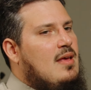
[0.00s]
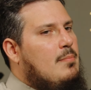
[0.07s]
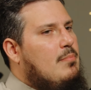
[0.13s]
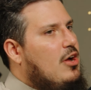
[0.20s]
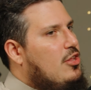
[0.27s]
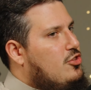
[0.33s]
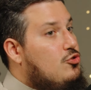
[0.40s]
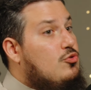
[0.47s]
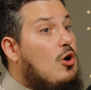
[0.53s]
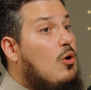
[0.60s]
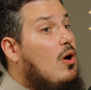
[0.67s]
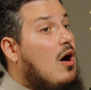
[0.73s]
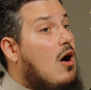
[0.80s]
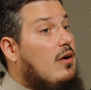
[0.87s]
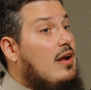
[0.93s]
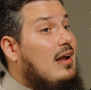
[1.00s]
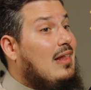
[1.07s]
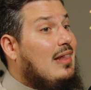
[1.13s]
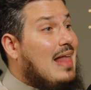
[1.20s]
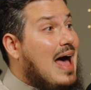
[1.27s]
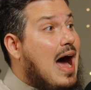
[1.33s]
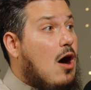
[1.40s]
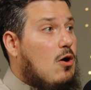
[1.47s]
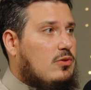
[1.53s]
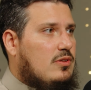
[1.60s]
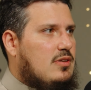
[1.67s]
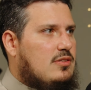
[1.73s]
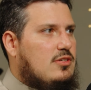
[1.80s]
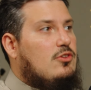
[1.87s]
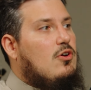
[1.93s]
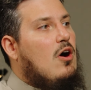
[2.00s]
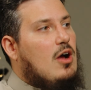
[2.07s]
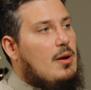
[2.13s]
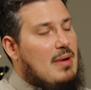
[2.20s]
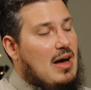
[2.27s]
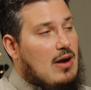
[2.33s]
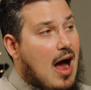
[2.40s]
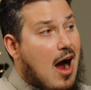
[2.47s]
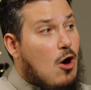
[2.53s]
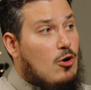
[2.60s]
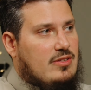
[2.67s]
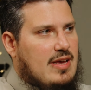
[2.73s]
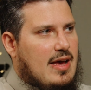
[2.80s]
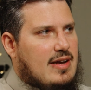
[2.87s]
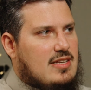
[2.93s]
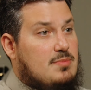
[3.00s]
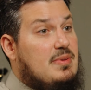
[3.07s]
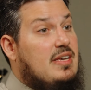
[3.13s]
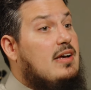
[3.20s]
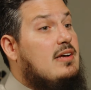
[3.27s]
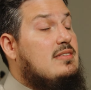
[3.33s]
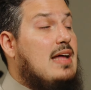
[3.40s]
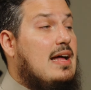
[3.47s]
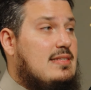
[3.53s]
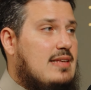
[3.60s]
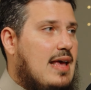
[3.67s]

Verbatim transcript: but you are not allowed to talk about our text because that's